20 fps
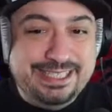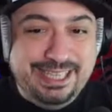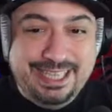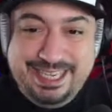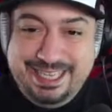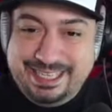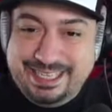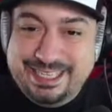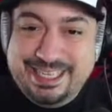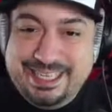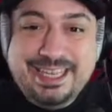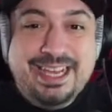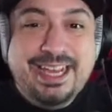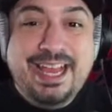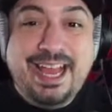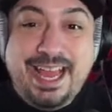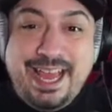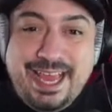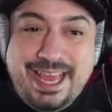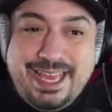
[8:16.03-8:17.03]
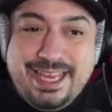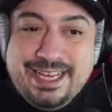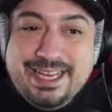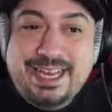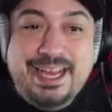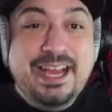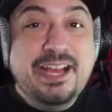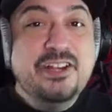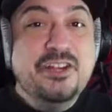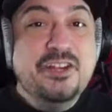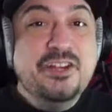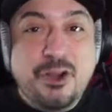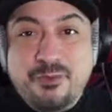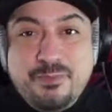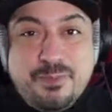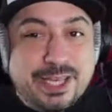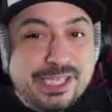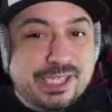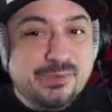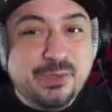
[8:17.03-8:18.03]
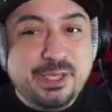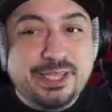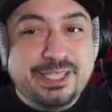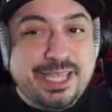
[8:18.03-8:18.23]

Like, hey, don't mess with